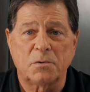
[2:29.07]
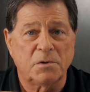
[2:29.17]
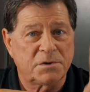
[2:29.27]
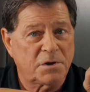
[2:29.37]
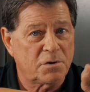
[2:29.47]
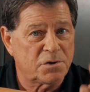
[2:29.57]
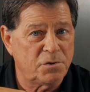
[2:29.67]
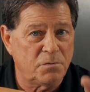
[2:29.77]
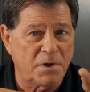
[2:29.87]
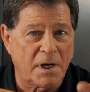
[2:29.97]
so it starts
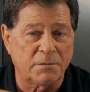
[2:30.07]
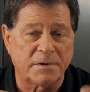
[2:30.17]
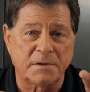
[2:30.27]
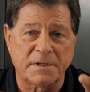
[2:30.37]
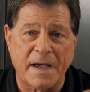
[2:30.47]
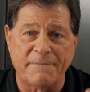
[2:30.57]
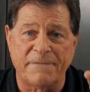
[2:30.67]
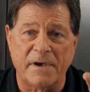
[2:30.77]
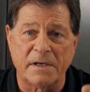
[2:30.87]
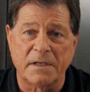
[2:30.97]
shooting out the top
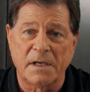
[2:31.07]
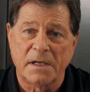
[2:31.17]
vent